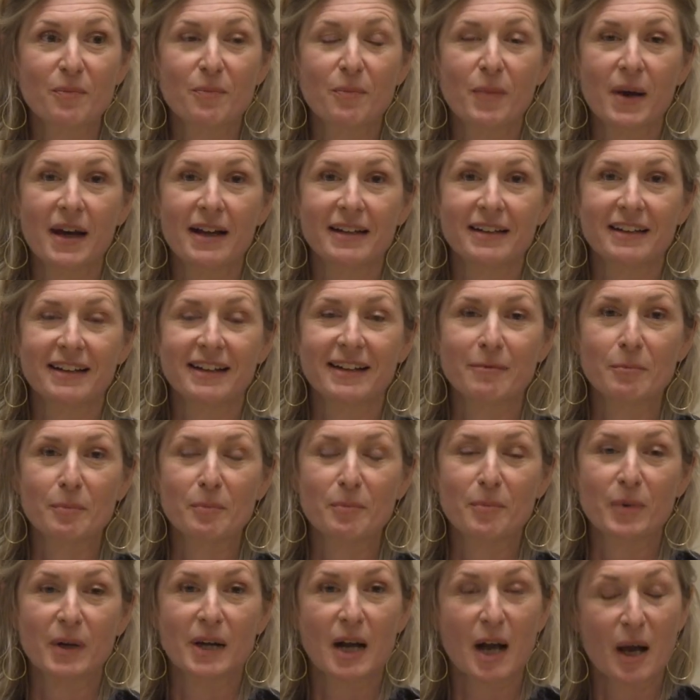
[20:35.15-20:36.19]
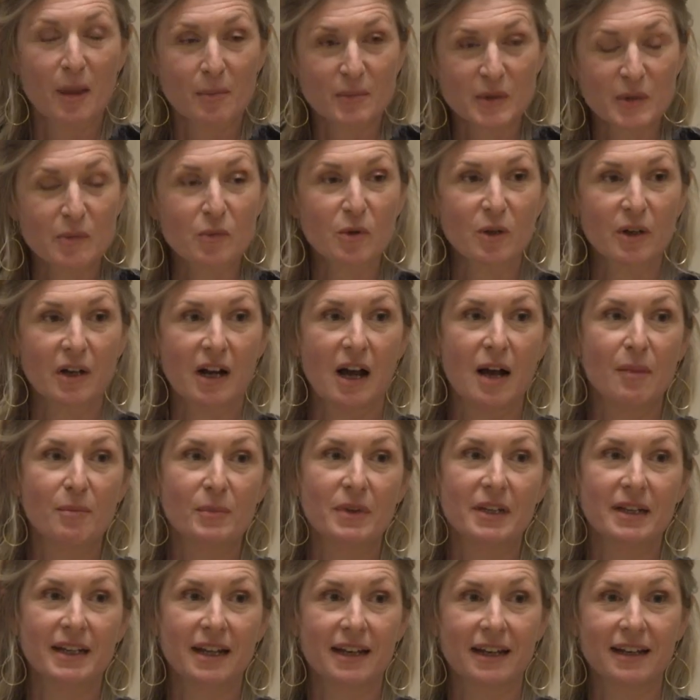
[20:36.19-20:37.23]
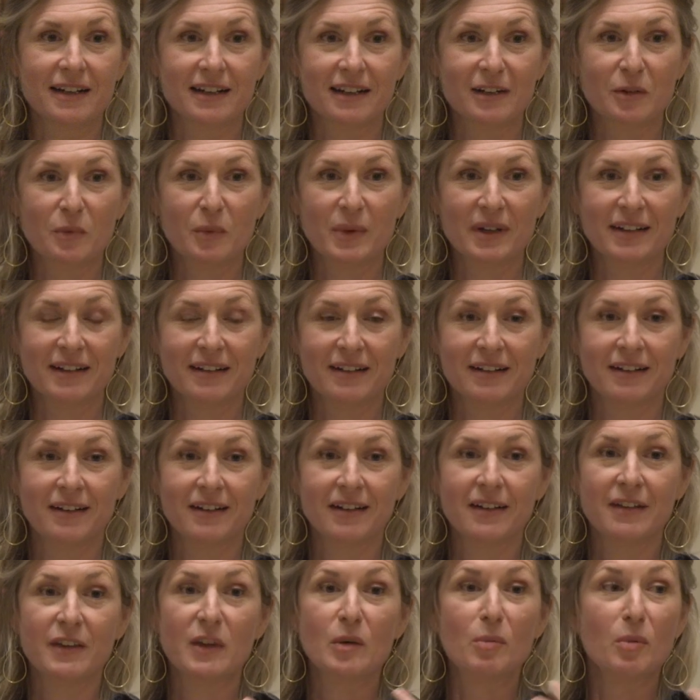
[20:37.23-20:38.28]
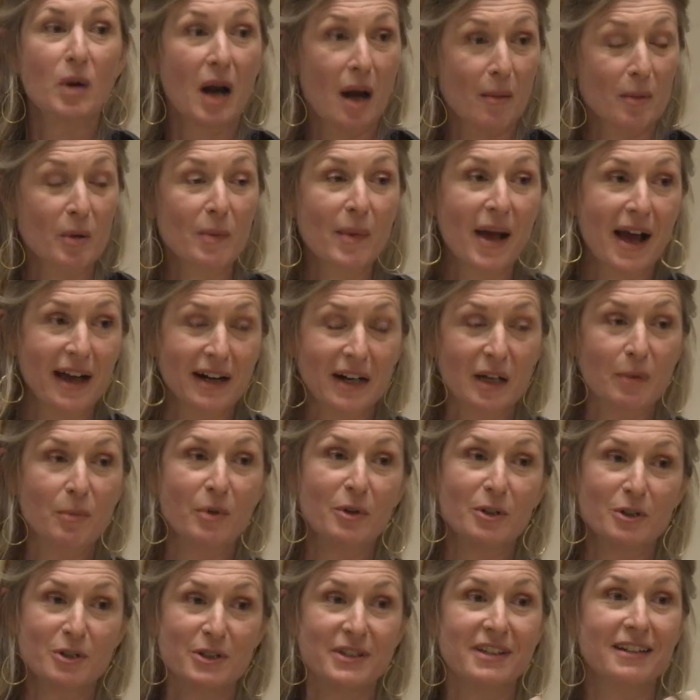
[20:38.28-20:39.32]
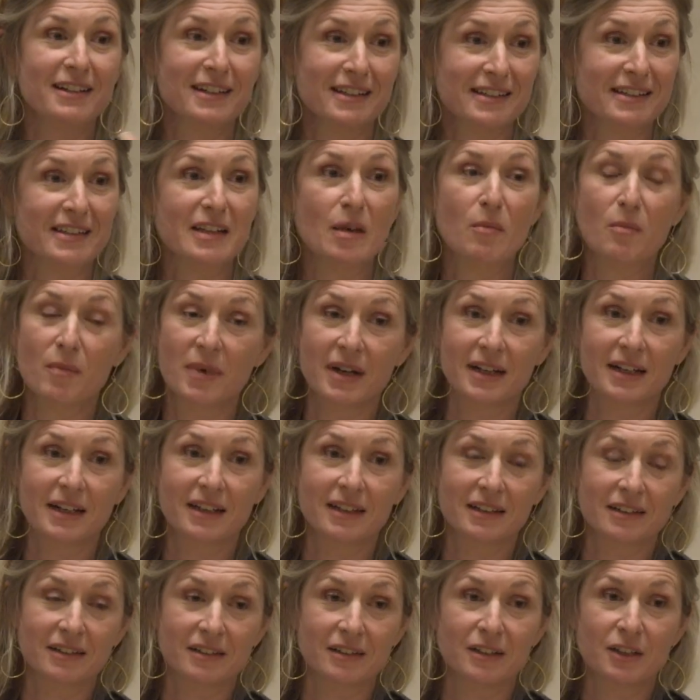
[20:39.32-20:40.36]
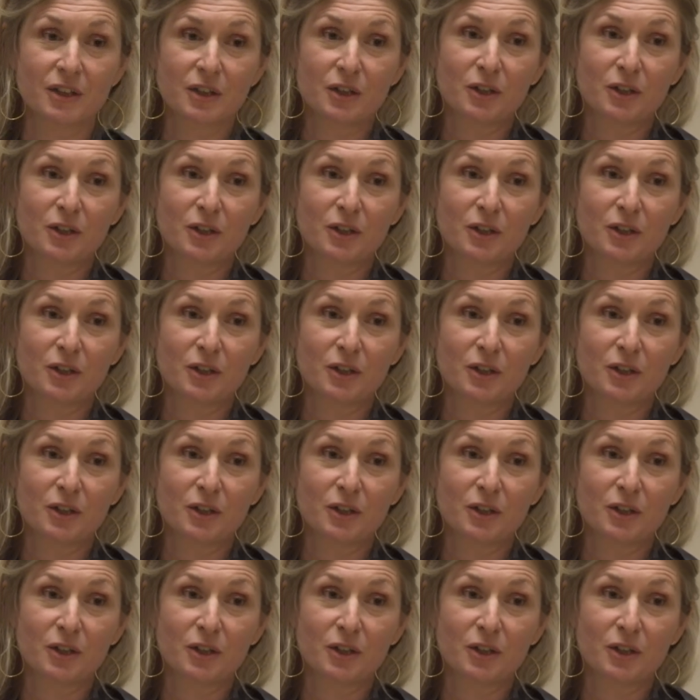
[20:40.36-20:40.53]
but it becomes more complicated when the problematic person is somebody